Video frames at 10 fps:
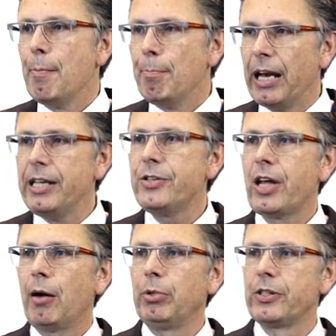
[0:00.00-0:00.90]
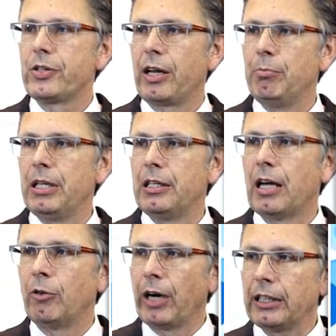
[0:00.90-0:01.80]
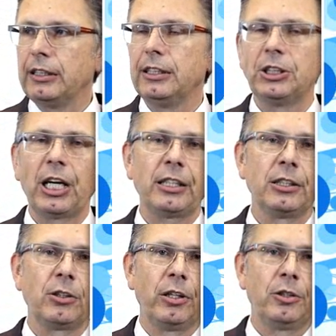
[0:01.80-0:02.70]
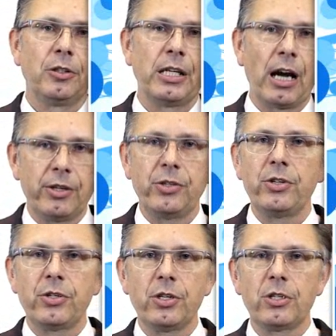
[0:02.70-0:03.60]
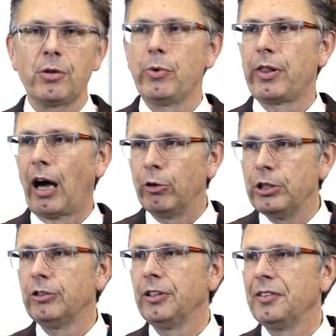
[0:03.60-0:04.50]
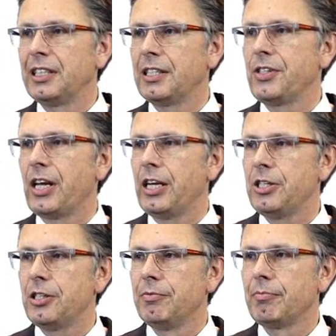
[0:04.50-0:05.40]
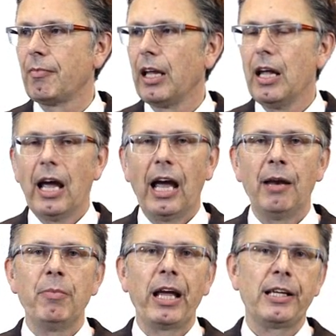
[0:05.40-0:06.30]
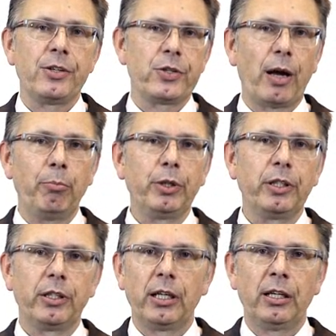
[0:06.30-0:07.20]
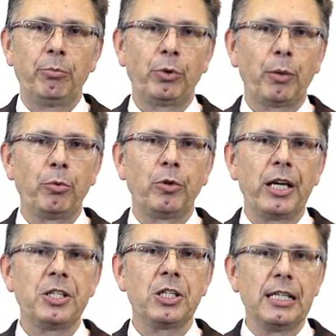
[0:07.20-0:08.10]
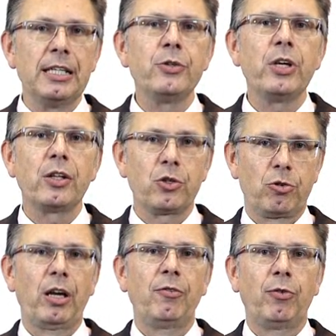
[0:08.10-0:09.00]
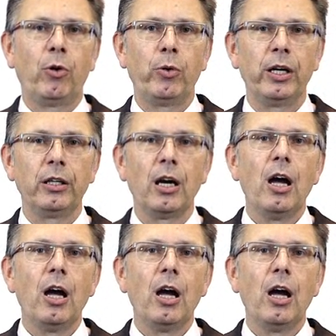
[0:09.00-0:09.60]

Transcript: Many samples can be directly injected onto the IC system without derivatization and making sample preparation easy and straightforward.